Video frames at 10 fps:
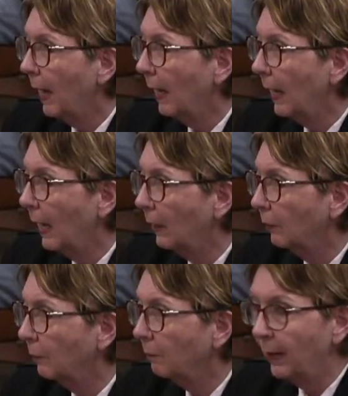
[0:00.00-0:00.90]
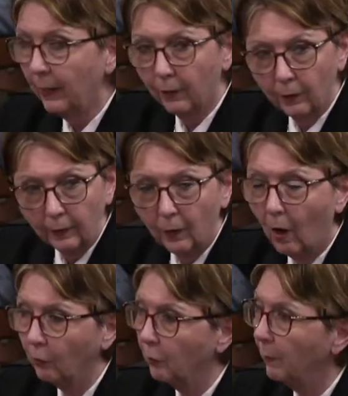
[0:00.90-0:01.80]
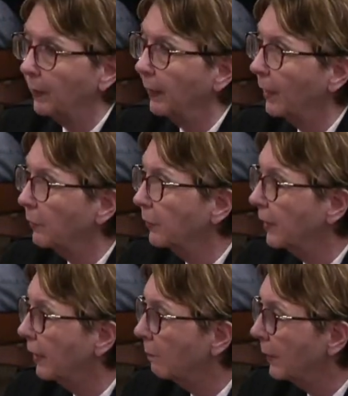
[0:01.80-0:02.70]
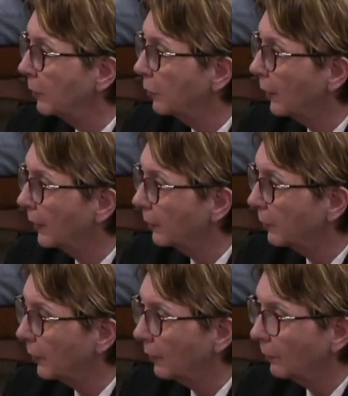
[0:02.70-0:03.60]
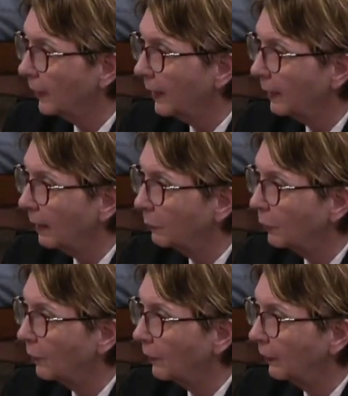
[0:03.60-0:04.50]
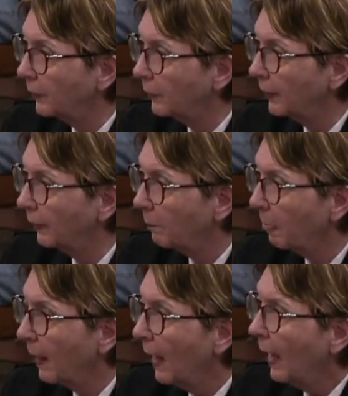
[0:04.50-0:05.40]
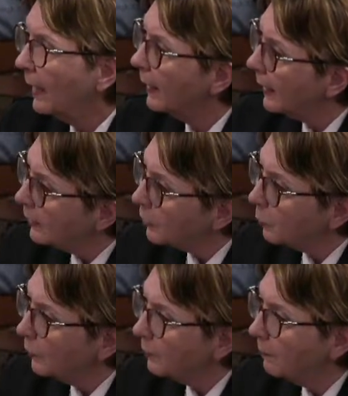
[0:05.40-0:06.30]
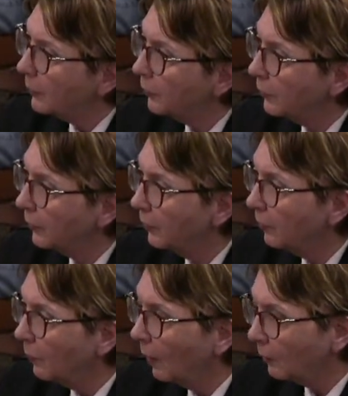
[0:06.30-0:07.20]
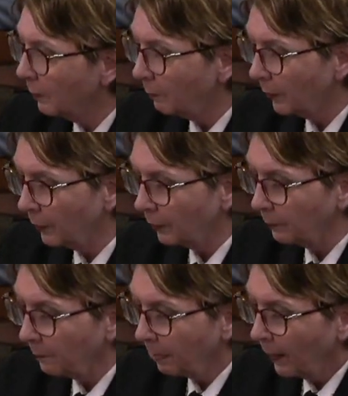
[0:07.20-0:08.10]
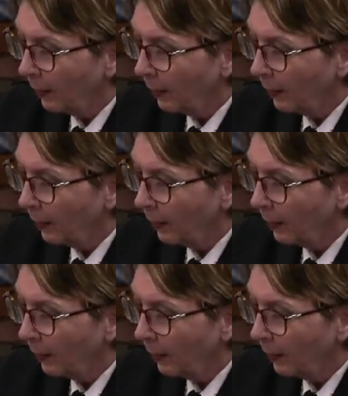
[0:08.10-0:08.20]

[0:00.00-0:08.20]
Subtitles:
by our mayor and aldermen and our city administrator. So, yeah, I'm sure they're listening. And I just wanted to mention to you, Alderman Berger,